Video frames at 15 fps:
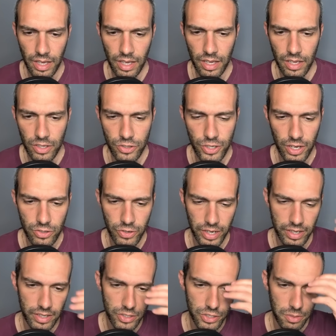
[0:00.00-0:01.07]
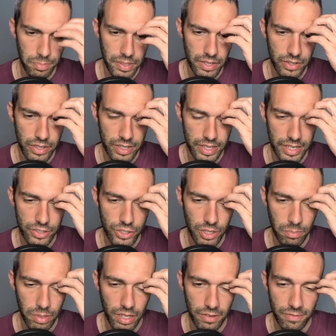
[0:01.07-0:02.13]
Shadow Dragonair, Superior, and
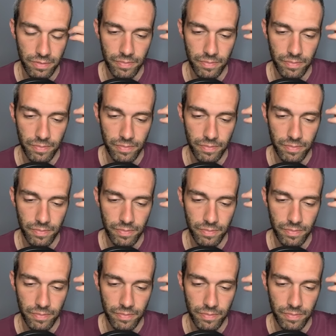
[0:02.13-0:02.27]
Jumpluff.